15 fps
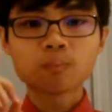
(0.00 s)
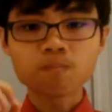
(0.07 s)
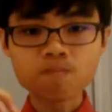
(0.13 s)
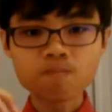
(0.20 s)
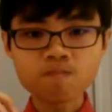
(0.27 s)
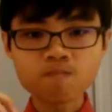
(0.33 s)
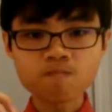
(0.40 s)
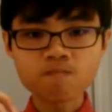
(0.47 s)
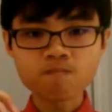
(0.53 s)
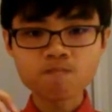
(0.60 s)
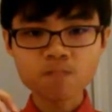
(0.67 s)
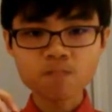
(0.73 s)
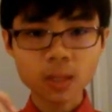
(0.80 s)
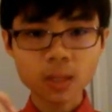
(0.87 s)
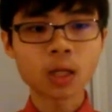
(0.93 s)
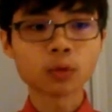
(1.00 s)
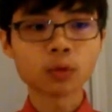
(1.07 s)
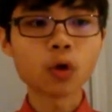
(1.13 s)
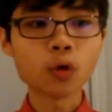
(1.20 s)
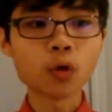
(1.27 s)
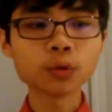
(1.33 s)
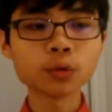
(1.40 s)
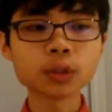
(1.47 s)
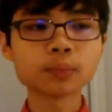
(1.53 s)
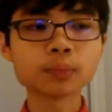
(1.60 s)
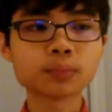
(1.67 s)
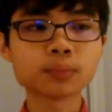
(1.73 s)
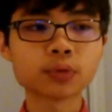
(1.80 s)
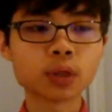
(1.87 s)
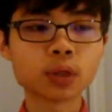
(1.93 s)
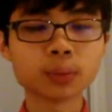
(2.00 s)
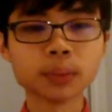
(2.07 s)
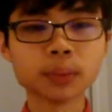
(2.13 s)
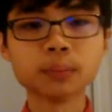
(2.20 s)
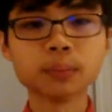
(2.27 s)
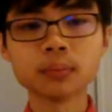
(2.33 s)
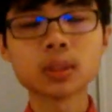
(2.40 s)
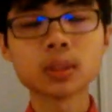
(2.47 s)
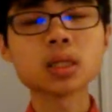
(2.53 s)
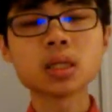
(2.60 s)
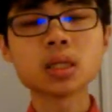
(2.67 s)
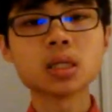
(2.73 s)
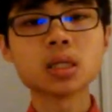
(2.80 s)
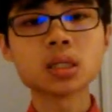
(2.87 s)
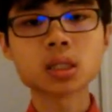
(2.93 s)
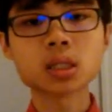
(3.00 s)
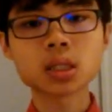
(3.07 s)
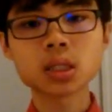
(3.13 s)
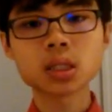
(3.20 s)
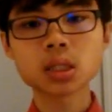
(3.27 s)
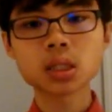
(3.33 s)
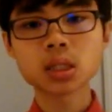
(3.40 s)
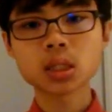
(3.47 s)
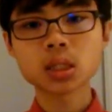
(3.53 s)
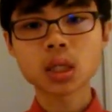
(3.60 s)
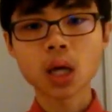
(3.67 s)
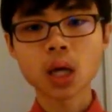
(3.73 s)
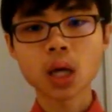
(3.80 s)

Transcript: Now the only problem is